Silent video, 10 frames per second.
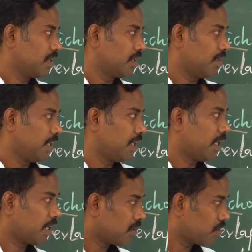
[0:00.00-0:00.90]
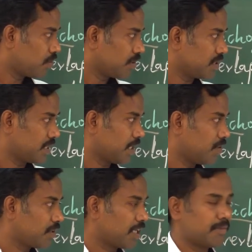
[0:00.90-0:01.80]
Then another one
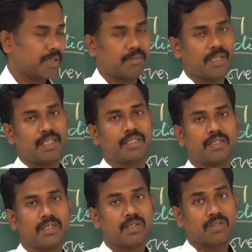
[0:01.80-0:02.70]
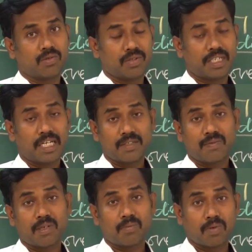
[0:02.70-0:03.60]
xenogamy means so the
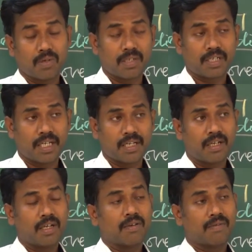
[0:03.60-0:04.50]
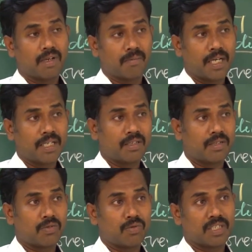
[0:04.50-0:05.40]
transfer of pollen grain from
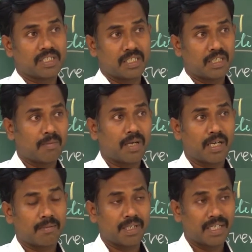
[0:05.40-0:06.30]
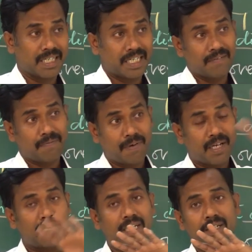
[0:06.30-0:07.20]
anther to the stigma of the
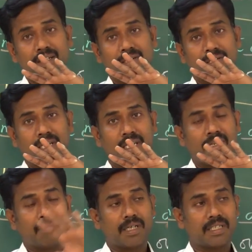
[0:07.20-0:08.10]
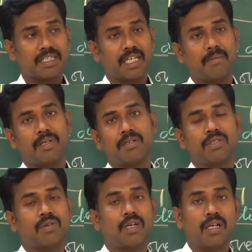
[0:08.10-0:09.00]
different tree but the same
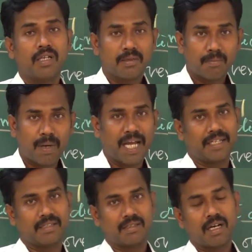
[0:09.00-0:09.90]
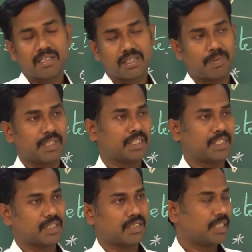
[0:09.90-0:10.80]
individual plant or
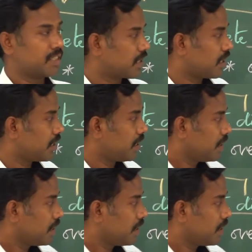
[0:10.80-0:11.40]
species. That is called